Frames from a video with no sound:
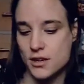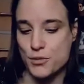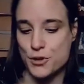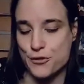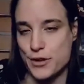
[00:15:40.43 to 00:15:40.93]

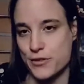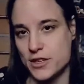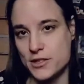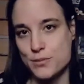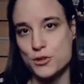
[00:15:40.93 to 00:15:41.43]
what your favourite
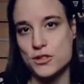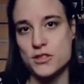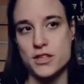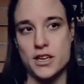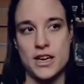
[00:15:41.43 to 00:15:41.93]
item
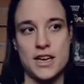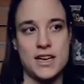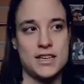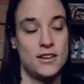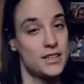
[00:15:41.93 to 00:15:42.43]
was,
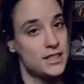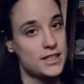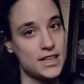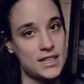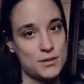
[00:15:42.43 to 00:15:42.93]
and
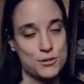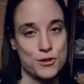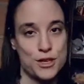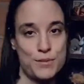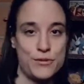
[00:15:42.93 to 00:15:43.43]
like and
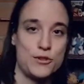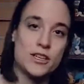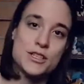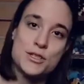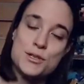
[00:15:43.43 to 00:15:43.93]
subscribe if you'd
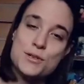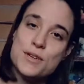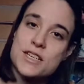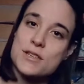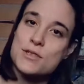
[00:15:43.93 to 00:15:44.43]
like to,
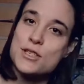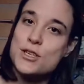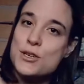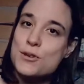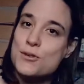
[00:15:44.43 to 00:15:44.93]
and I'll
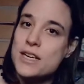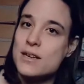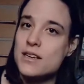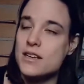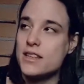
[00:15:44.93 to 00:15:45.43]
see you
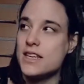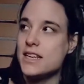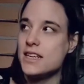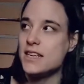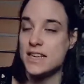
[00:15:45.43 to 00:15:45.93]
in
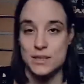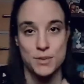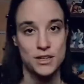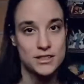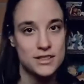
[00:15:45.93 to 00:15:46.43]
the next
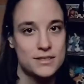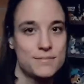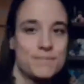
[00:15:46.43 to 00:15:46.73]
part.